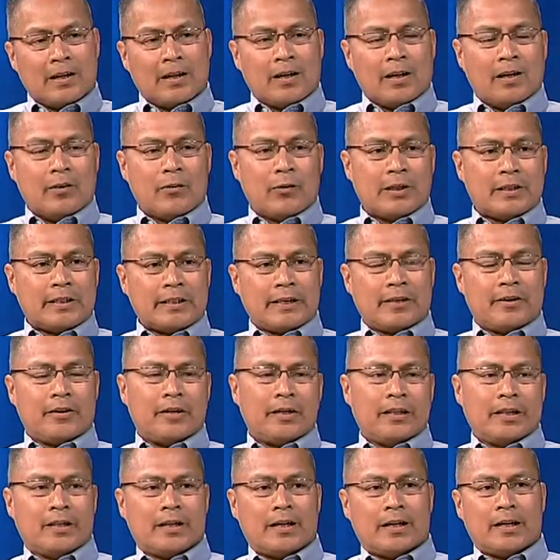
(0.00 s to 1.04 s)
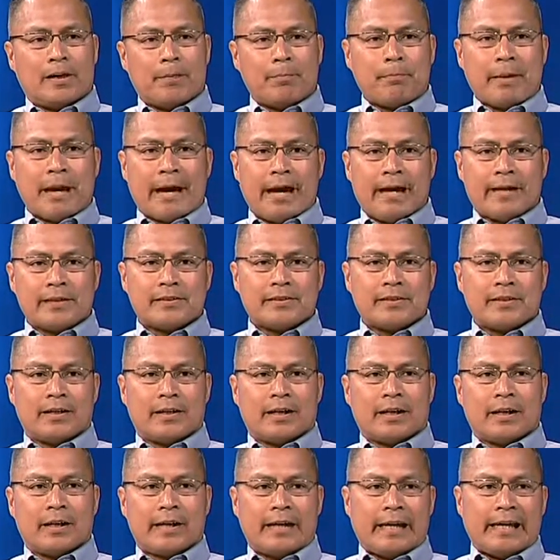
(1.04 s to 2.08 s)
Well, Tara, in the past
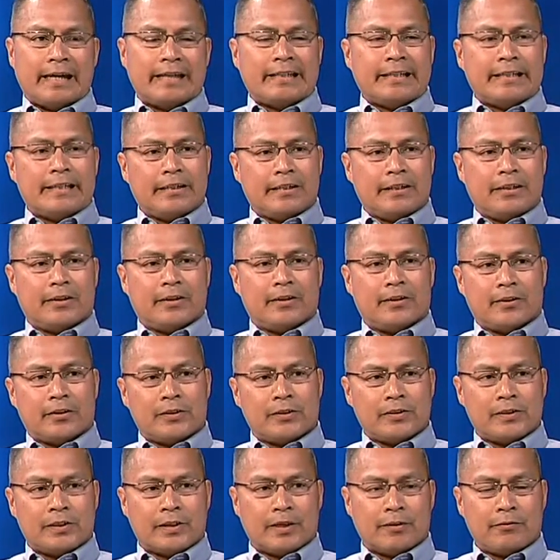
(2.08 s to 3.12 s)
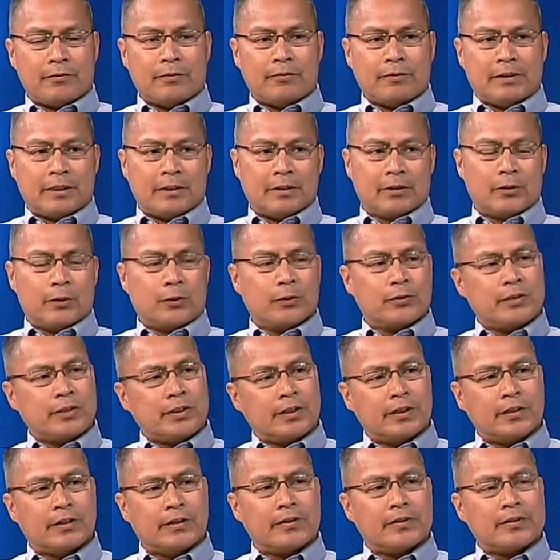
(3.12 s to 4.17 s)
18 years, 15 of those
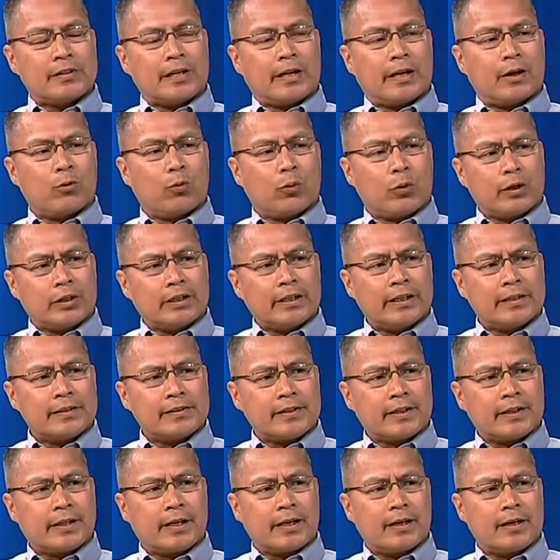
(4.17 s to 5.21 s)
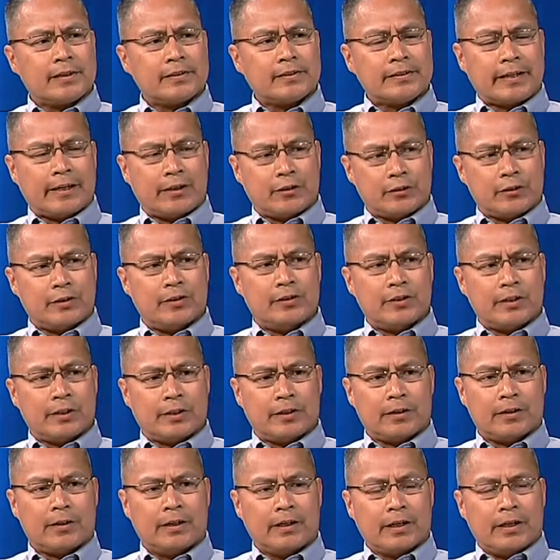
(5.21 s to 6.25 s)
years, I worked as a sales
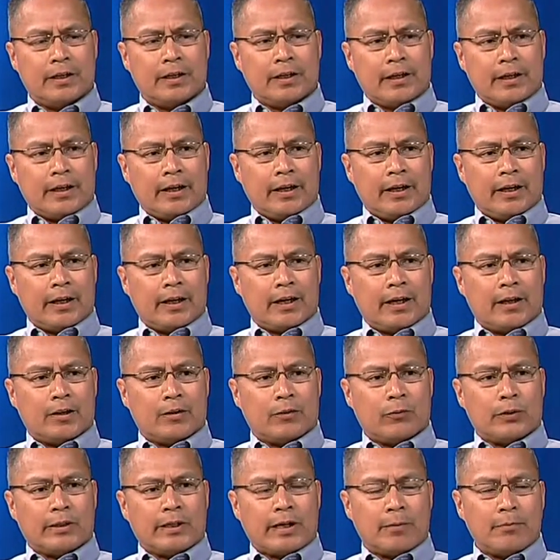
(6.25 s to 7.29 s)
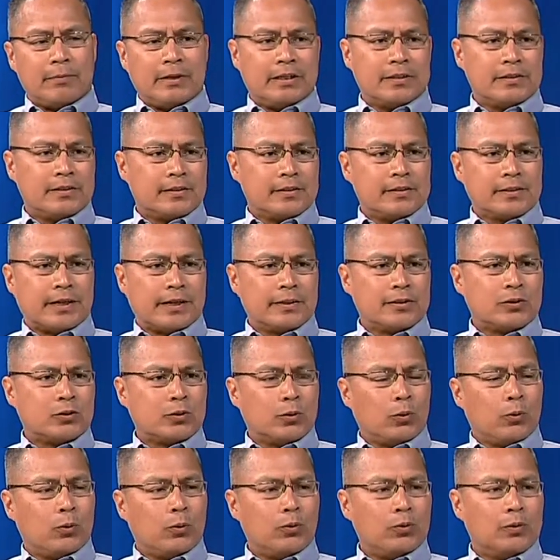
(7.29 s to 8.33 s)
engineer. And what that means is I
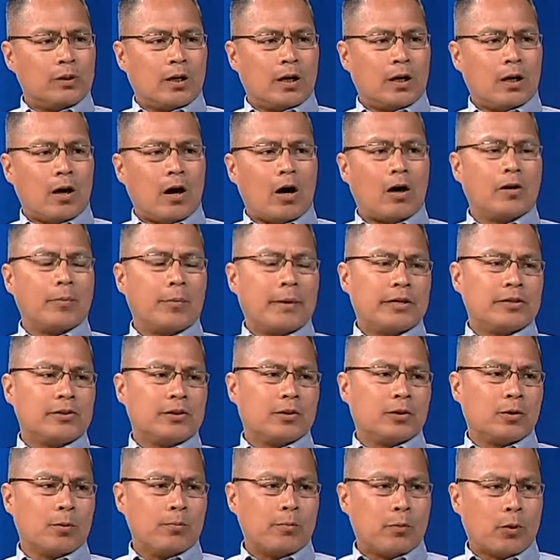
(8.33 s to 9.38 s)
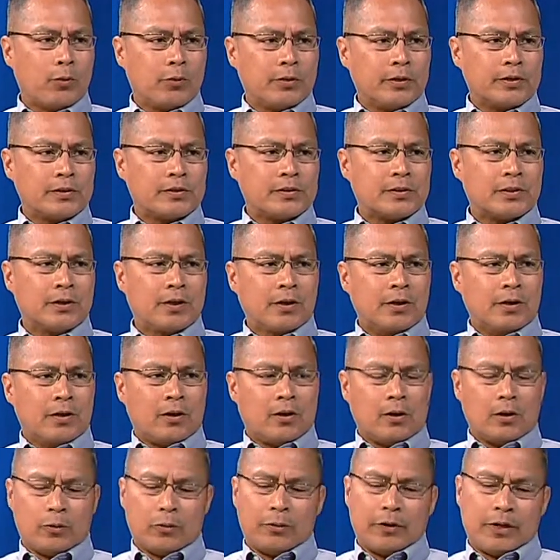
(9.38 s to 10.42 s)
sold automation components
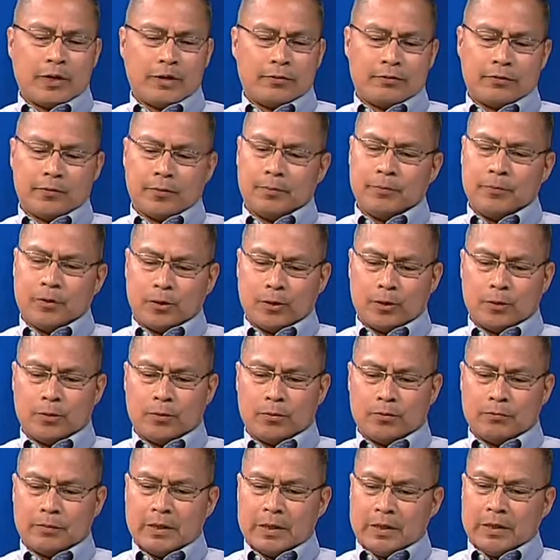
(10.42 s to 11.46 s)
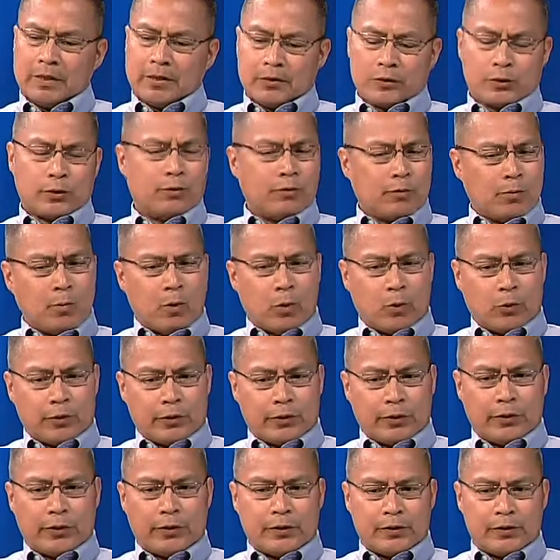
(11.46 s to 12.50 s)
all the way from, servo
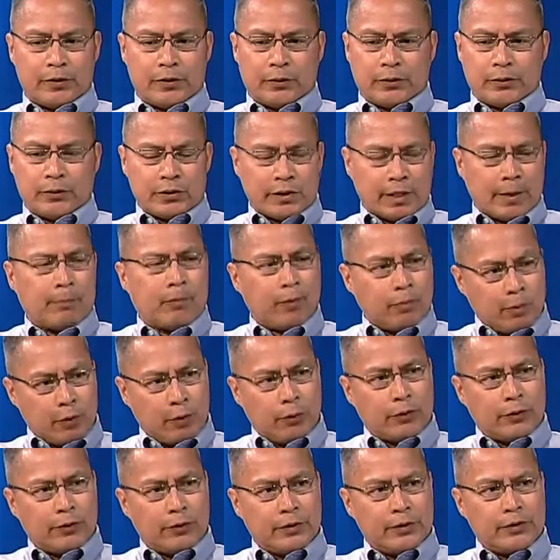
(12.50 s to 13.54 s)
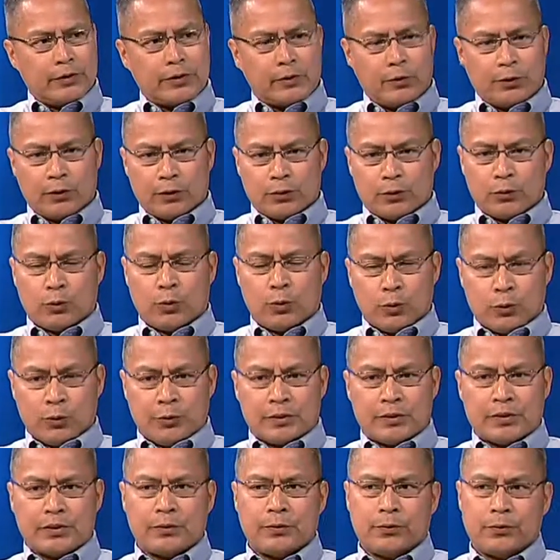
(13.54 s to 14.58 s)
motors to stepper motors to
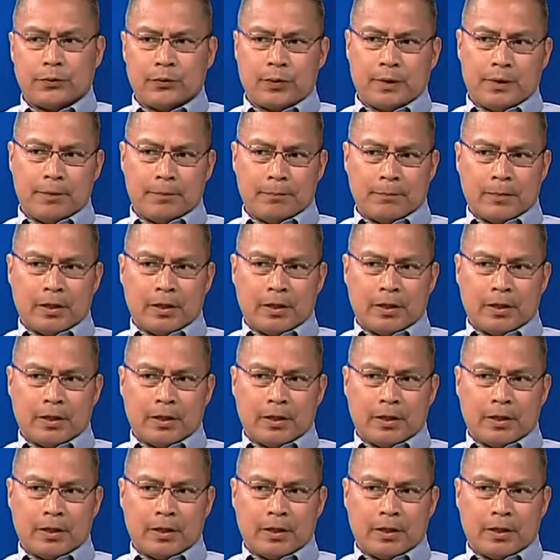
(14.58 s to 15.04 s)
controllers to